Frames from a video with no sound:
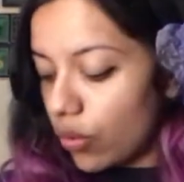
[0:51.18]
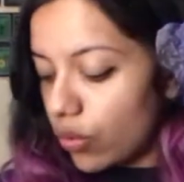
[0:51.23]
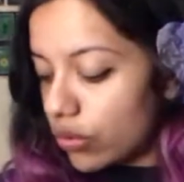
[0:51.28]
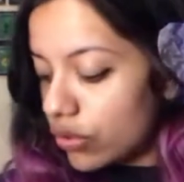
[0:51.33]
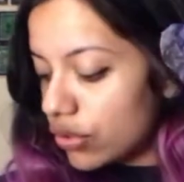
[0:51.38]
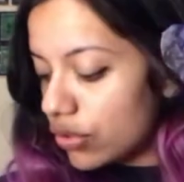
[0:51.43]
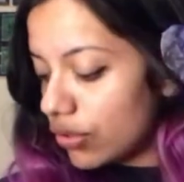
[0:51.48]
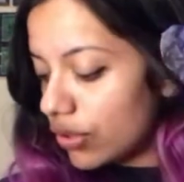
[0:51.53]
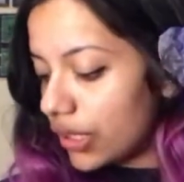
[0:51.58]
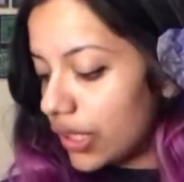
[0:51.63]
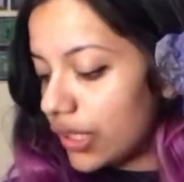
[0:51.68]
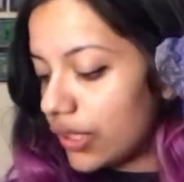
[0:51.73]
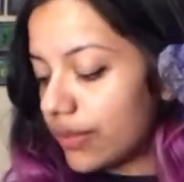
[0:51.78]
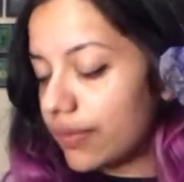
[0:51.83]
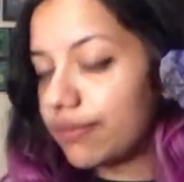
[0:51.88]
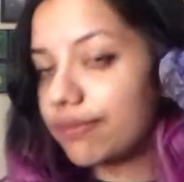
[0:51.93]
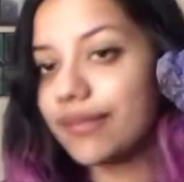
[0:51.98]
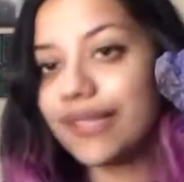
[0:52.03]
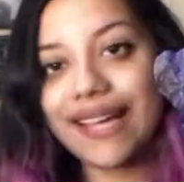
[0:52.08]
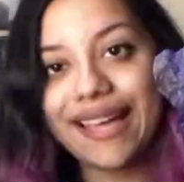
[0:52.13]
also need
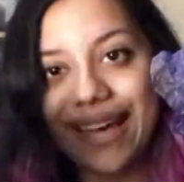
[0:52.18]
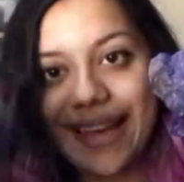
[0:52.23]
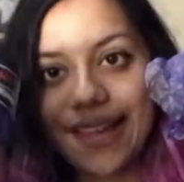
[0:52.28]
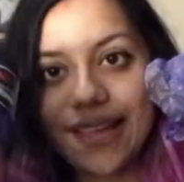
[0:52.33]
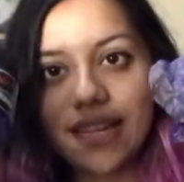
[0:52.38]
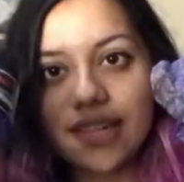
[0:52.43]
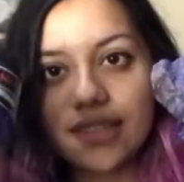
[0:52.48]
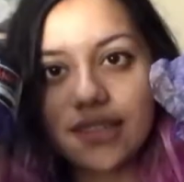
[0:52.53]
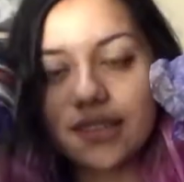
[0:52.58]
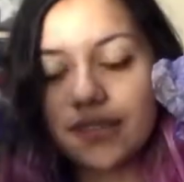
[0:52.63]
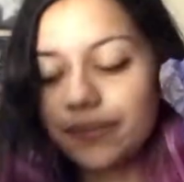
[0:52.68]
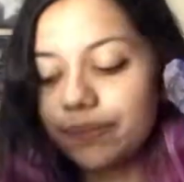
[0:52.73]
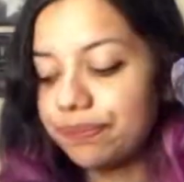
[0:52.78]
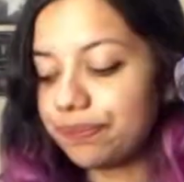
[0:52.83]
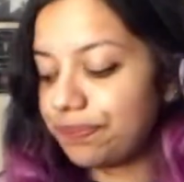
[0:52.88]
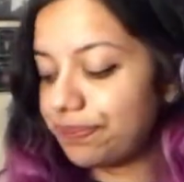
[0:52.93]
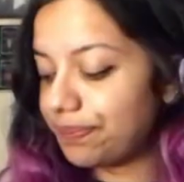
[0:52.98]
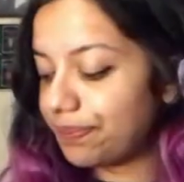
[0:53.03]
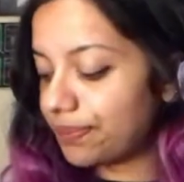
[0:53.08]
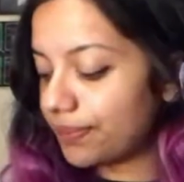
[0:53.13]
the hair color,
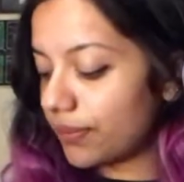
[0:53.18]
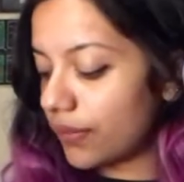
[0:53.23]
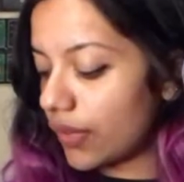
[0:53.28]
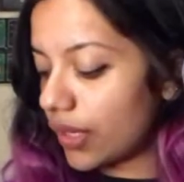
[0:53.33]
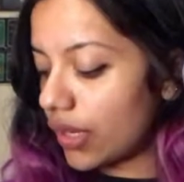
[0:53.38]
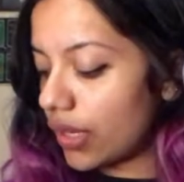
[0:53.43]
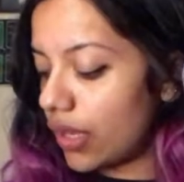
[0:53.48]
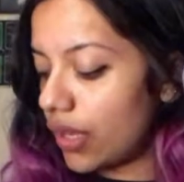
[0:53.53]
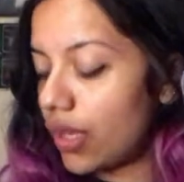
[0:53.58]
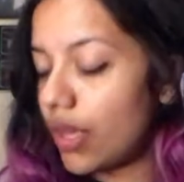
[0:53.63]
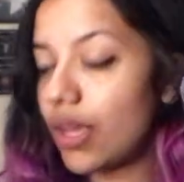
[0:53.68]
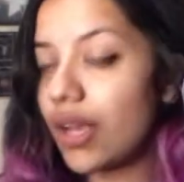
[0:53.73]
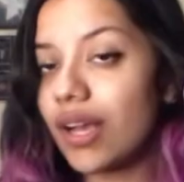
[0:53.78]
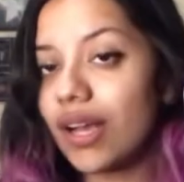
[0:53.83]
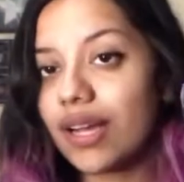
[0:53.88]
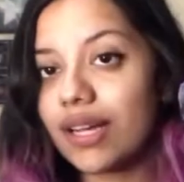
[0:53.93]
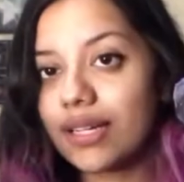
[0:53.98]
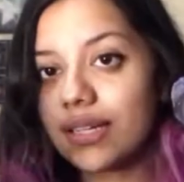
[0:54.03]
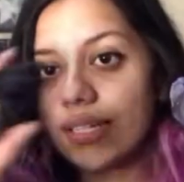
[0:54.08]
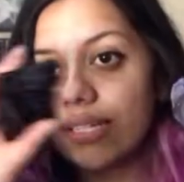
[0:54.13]

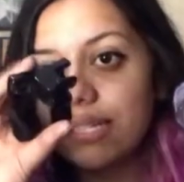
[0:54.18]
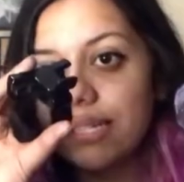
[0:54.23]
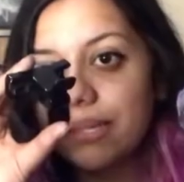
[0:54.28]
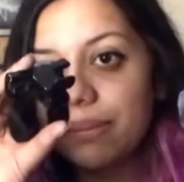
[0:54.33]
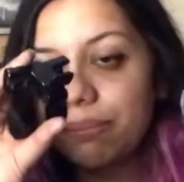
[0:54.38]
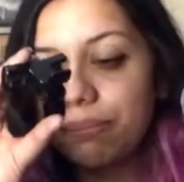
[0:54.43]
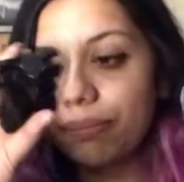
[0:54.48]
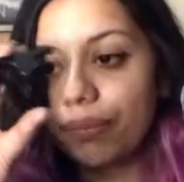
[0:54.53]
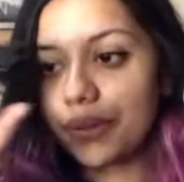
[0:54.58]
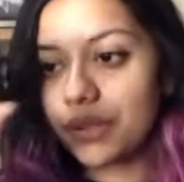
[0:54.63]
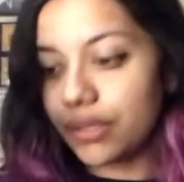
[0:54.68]
a clip,